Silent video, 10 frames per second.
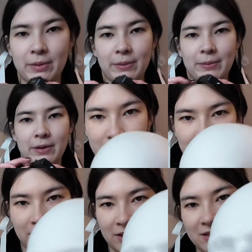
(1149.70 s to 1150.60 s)
beep, beep, beep.
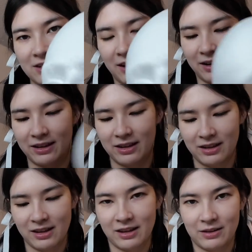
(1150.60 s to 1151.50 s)
Look at this guy.
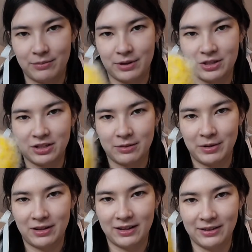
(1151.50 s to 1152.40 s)
Brushing them
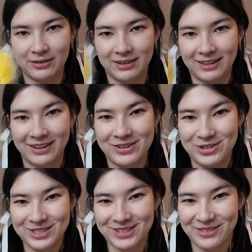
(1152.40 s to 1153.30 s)
all out. They're
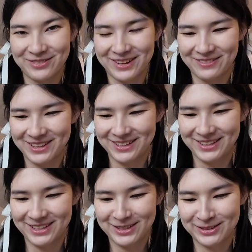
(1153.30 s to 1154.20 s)
so fluffy and
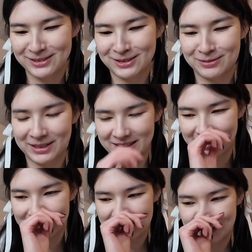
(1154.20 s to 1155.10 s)
cute. Oh my
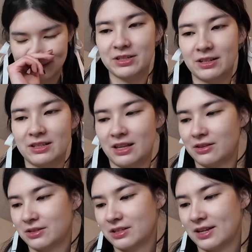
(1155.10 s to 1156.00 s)
goodness. I'm just going to set
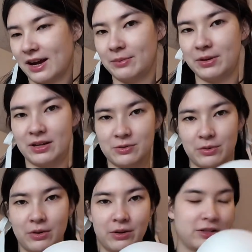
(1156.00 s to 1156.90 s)
those aside because we're
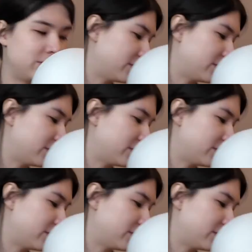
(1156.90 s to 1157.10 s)
going to